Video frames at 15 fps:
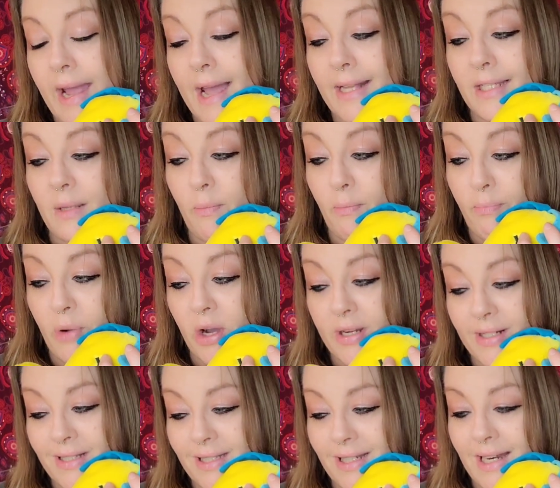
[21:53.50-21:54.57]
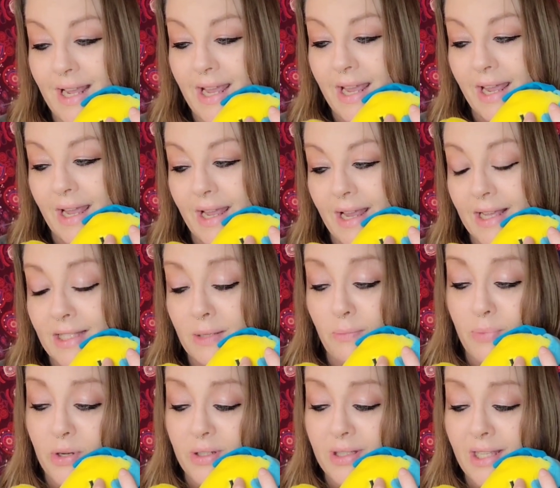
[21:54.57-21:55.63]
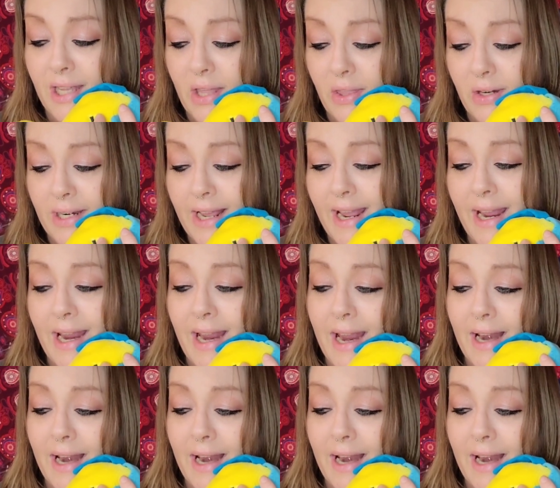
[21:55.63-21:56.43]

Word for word: I got some books today, I got some books the other day,